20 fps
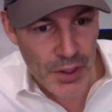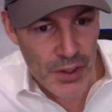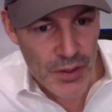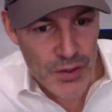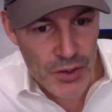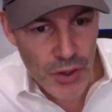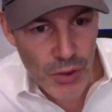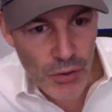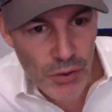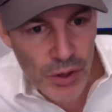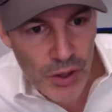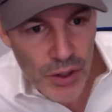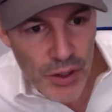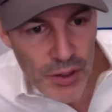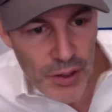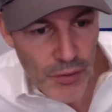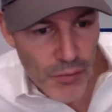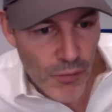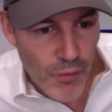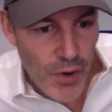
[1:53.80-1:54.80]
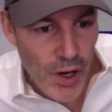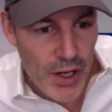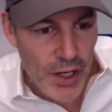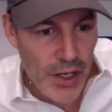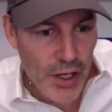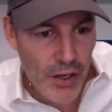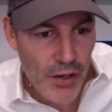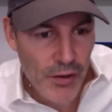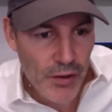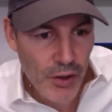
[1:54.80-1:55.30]
So, right
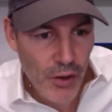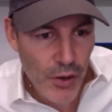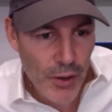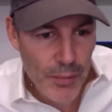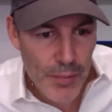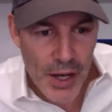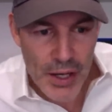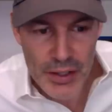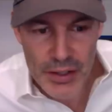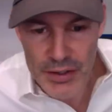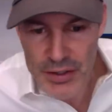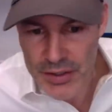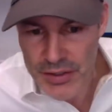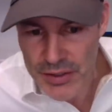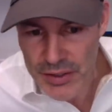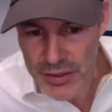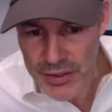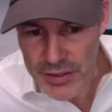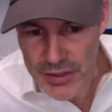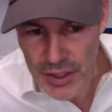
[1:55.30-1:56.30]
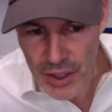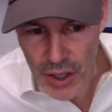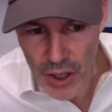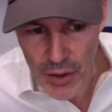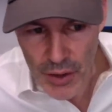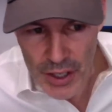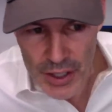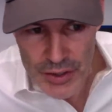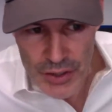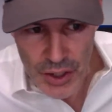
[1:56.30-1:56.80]
here, going back to this
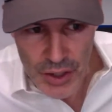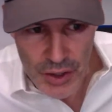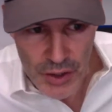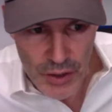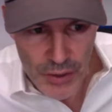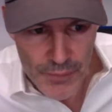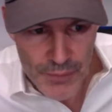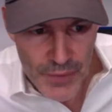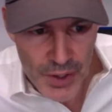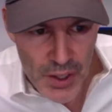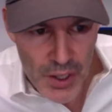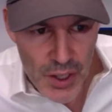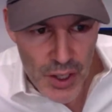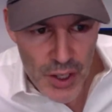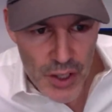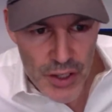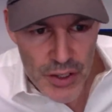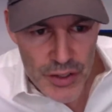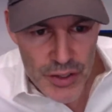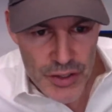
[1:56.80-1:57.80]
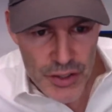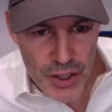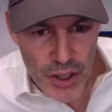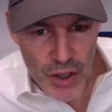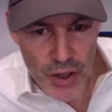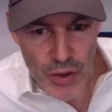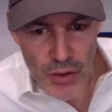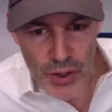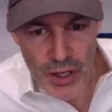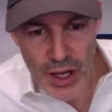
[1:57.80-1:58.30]
Zero Hedge article,
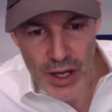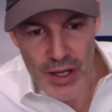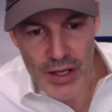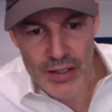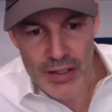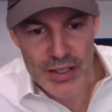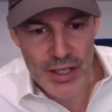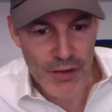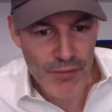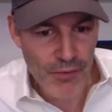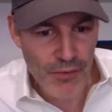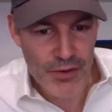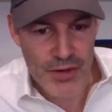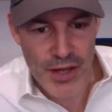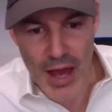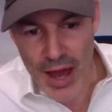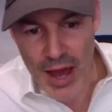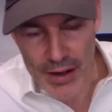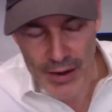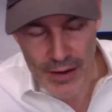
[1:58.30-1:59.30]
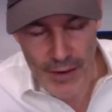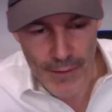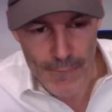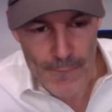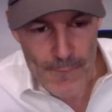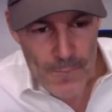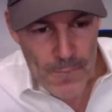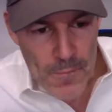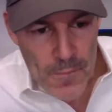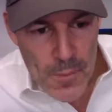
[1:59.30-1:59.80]
so, kind of tit for tat here.
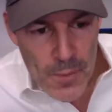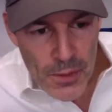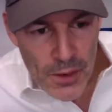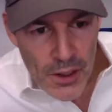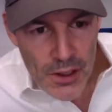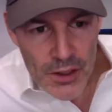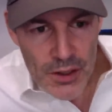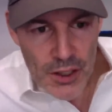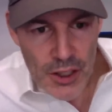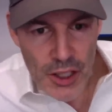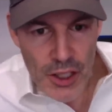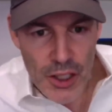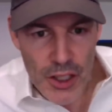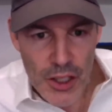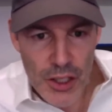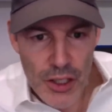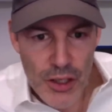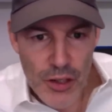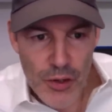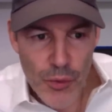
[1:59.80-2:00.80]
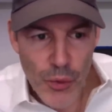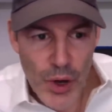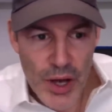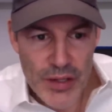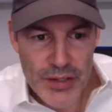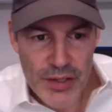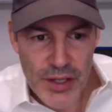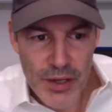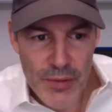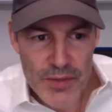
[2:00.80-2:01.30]
The
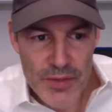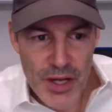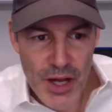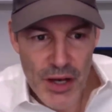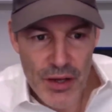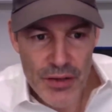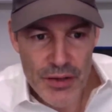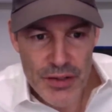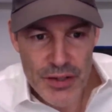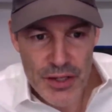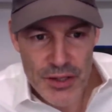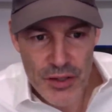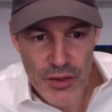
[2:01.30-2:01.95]
West comes out and says,